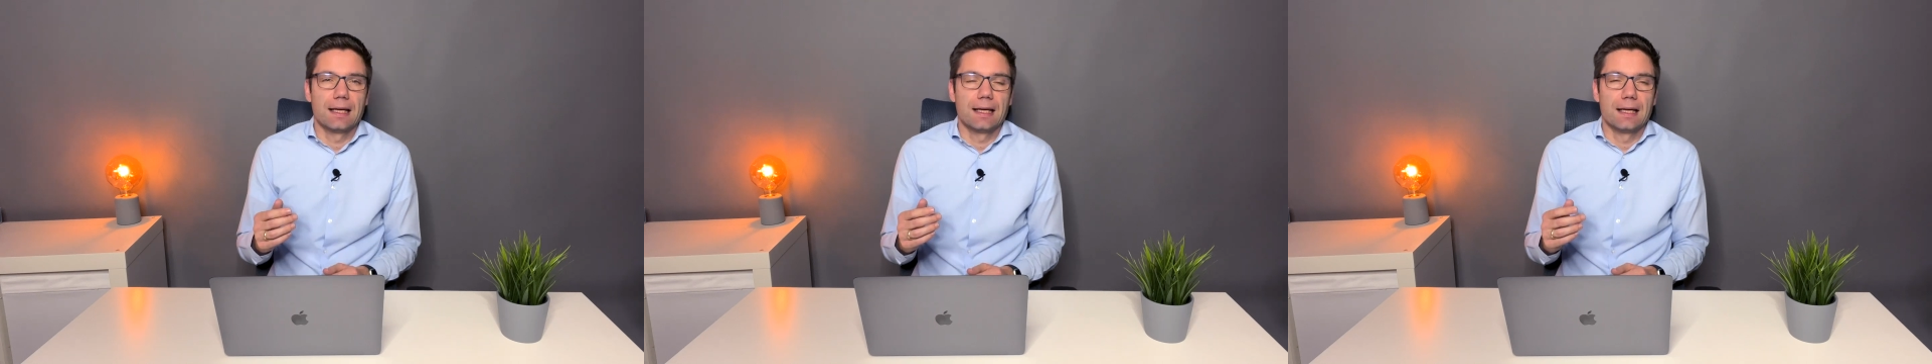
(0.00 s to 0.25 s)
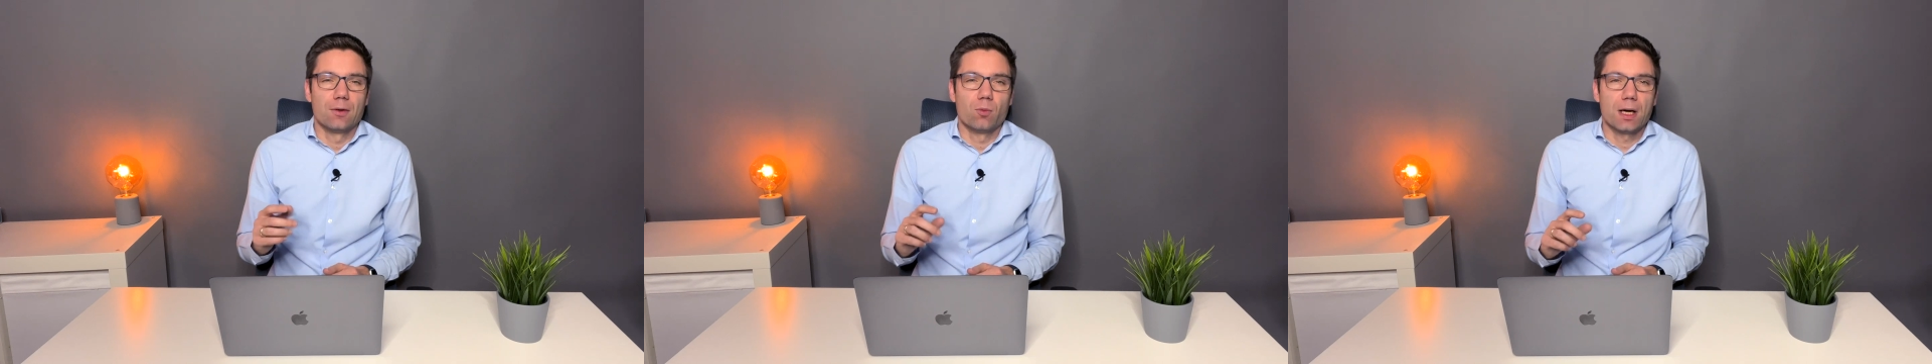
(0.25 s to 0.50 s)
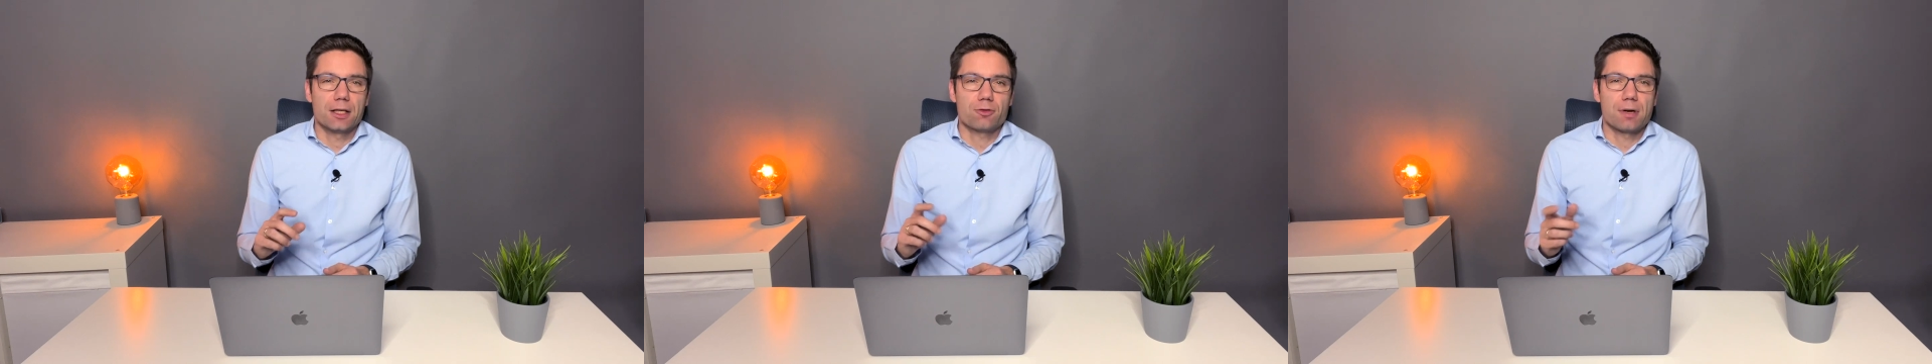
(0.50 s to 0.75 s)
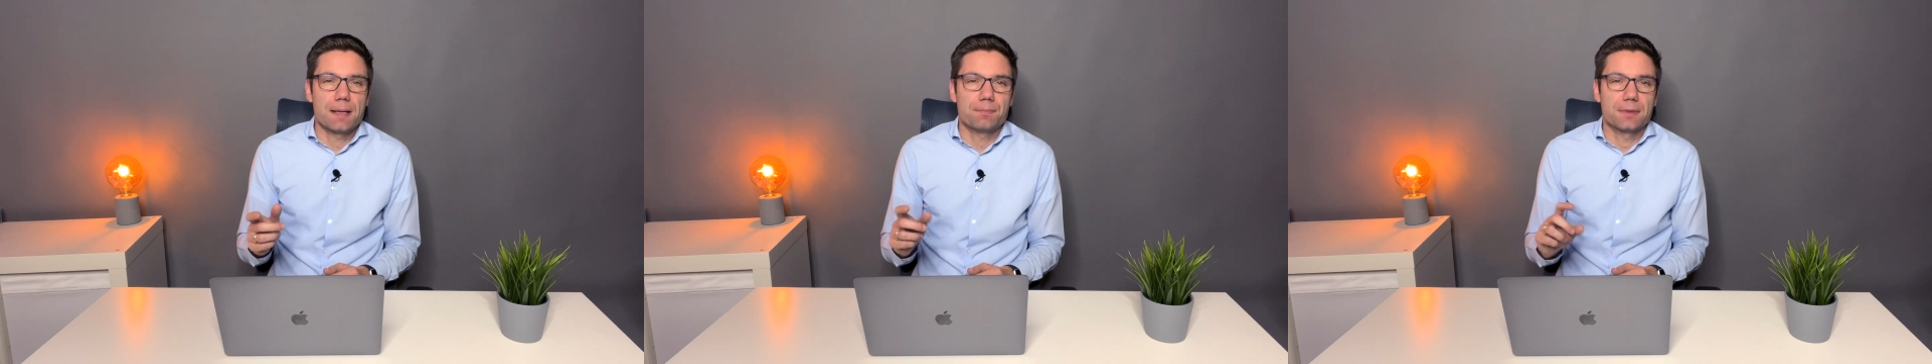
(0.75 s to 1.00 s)
And one
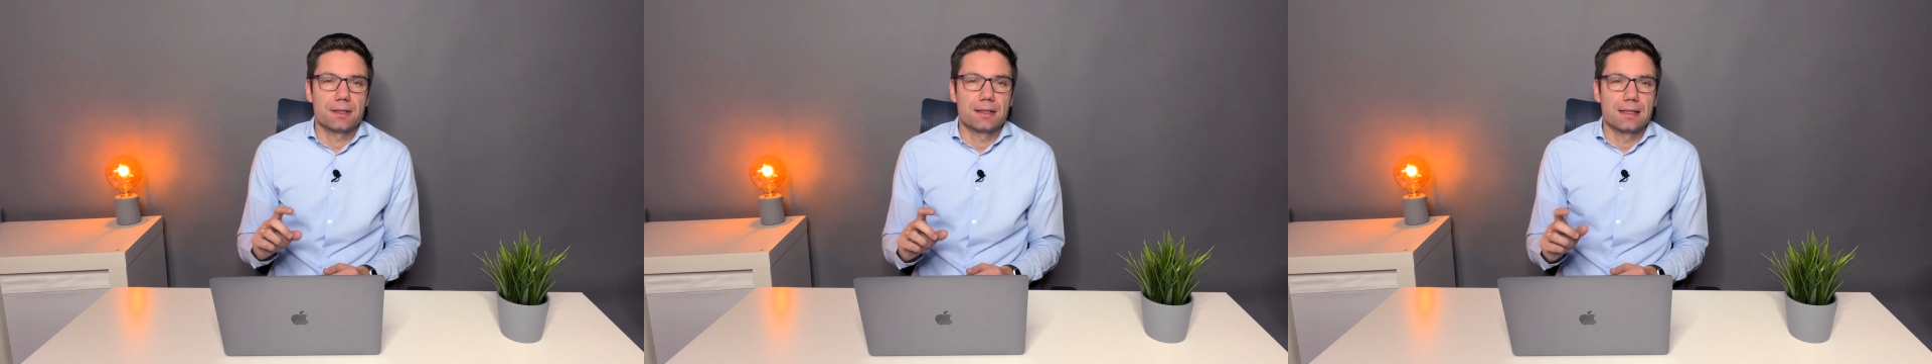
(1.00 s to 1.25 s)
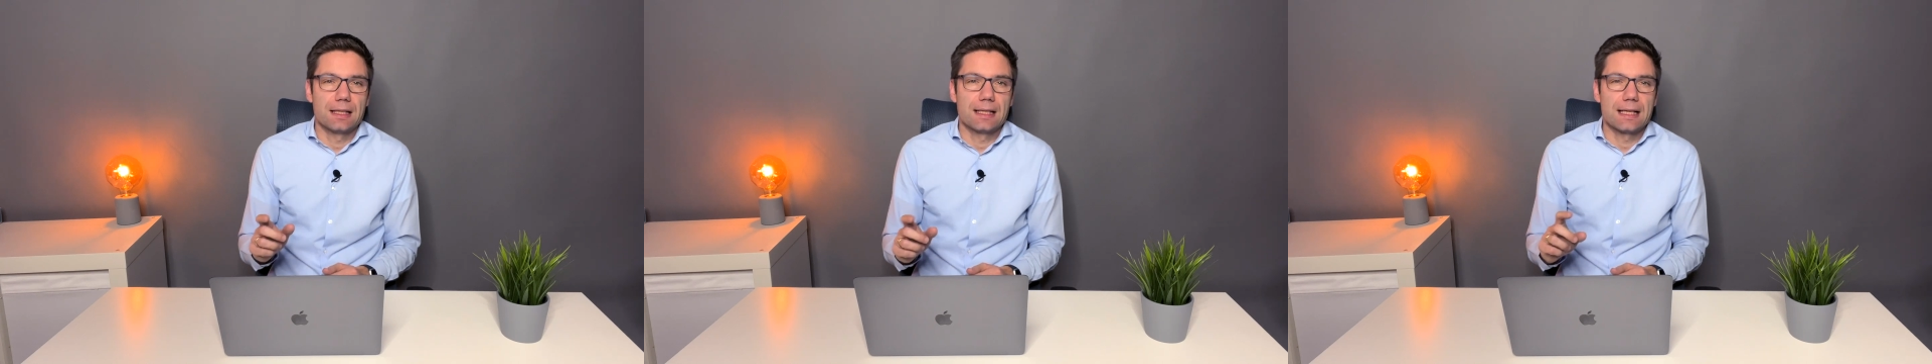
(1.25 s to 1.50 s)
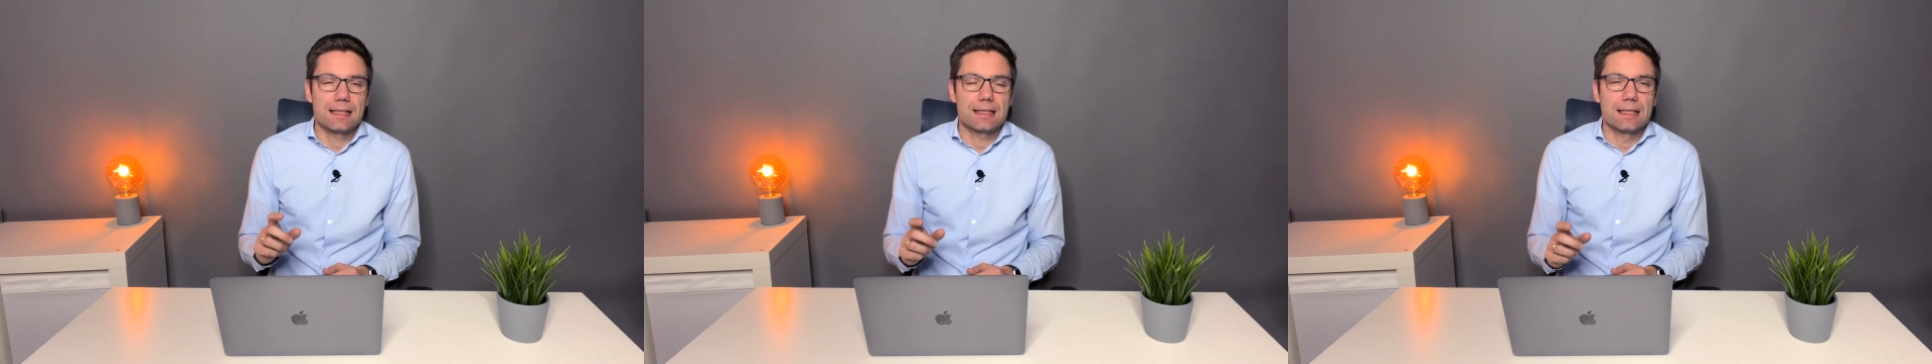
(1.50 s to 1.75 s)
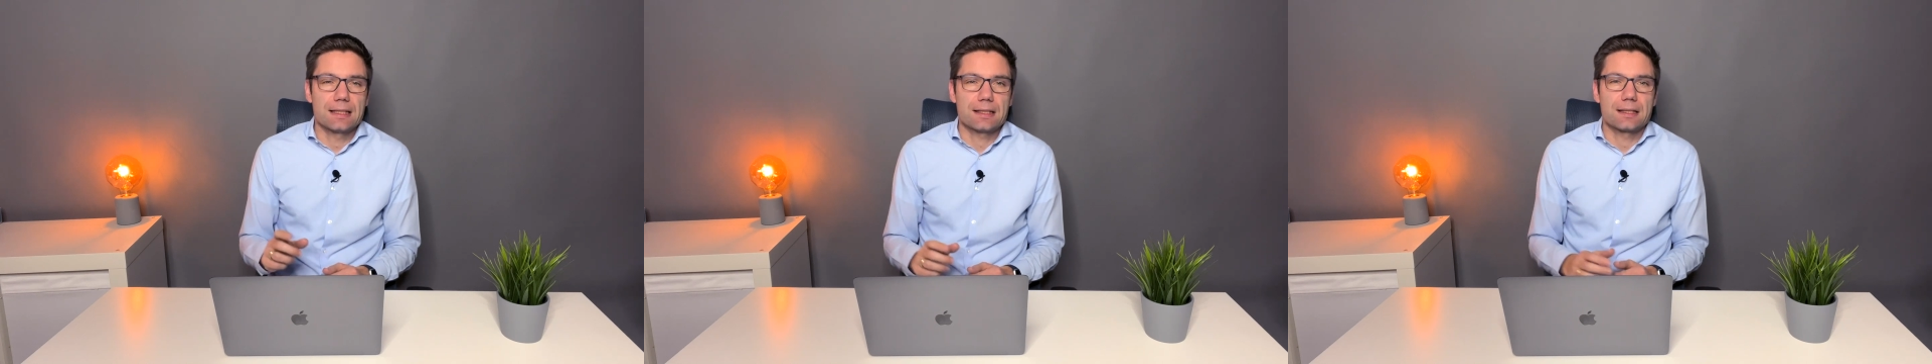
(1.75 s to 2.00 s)
trap that
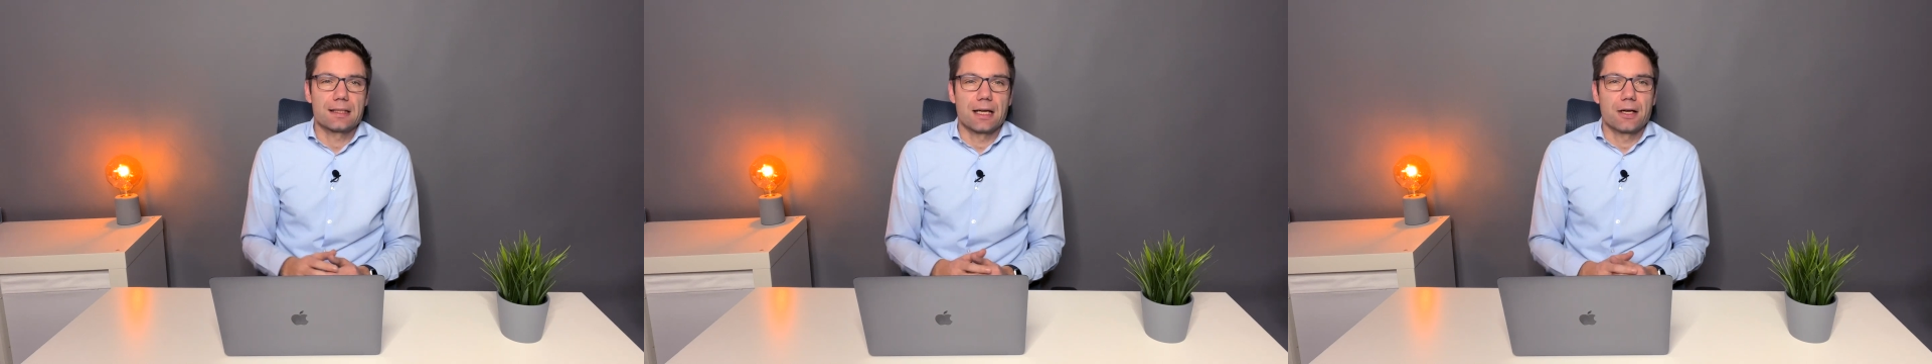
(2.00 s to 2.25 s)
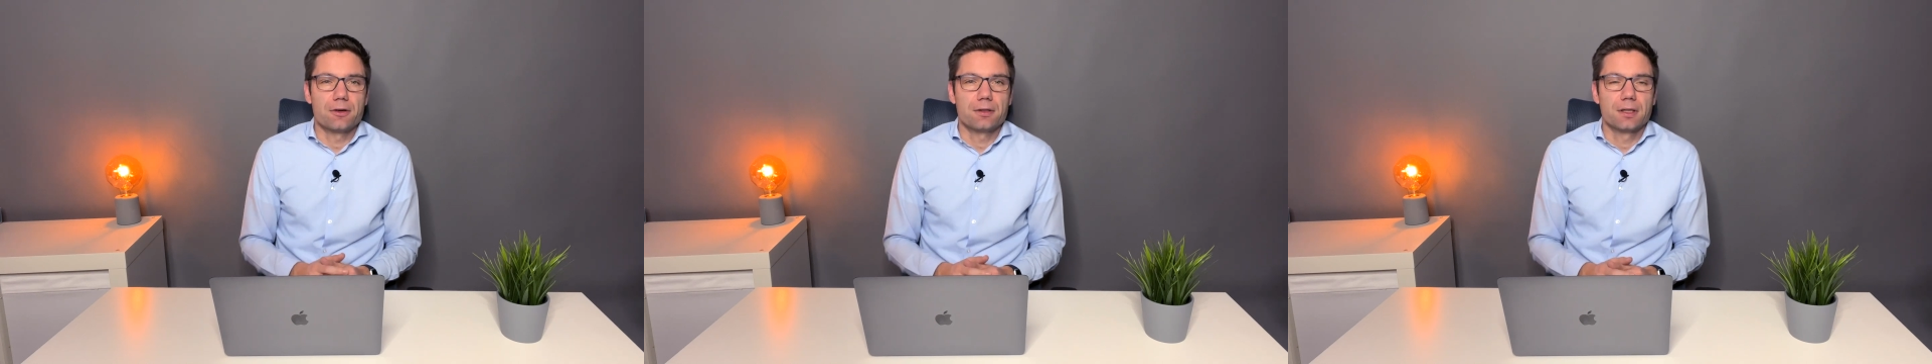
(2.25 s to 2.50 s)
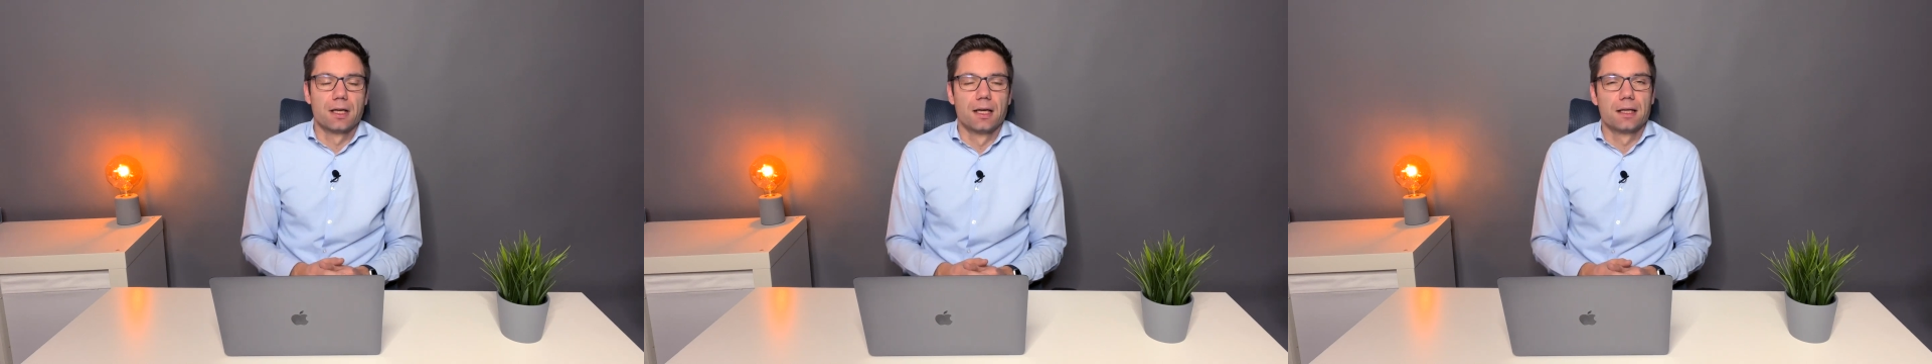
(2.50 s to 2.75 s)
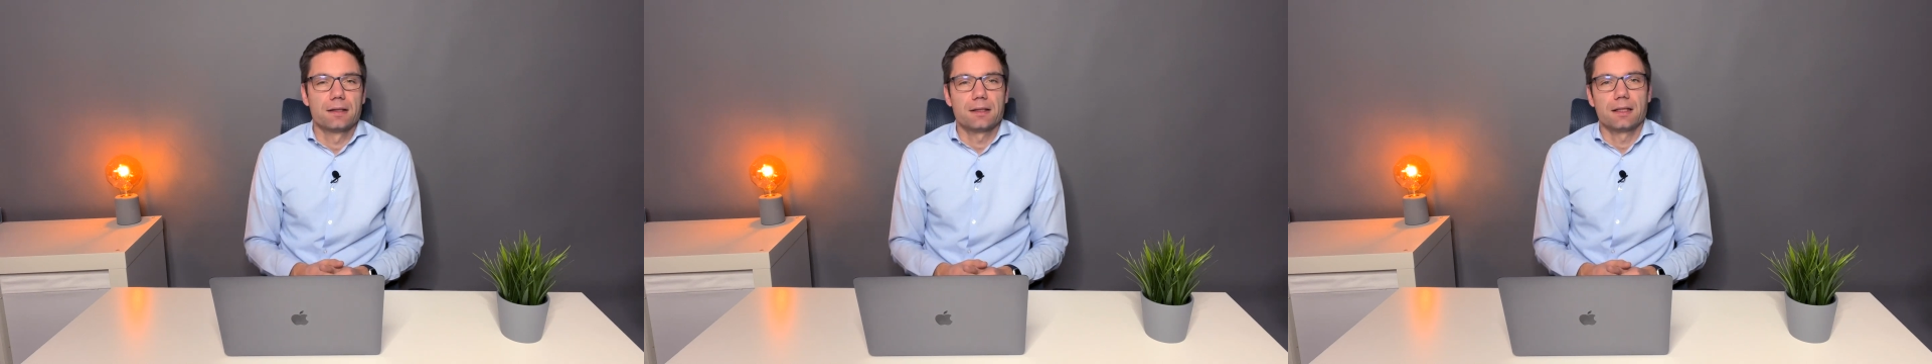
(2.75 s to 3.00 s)
exists there
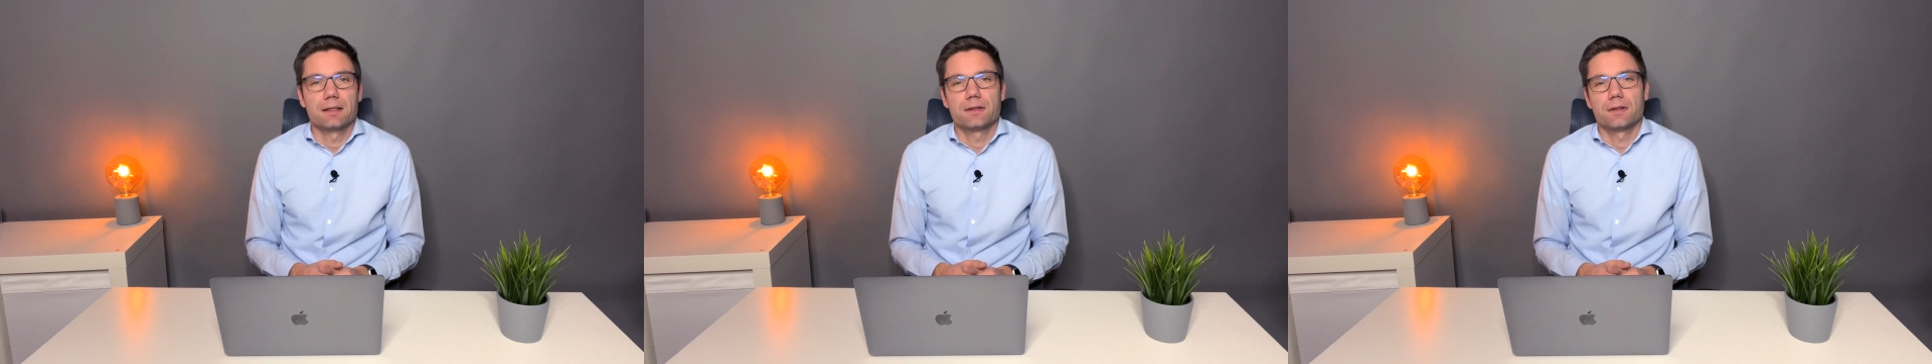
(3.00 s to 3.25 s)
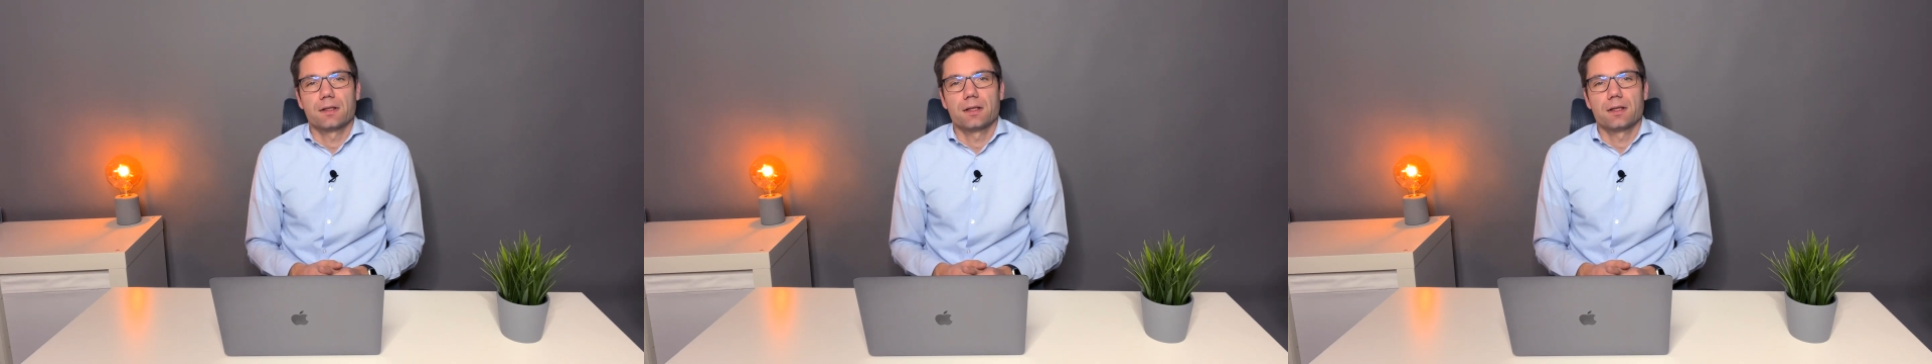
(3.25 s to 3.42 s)
that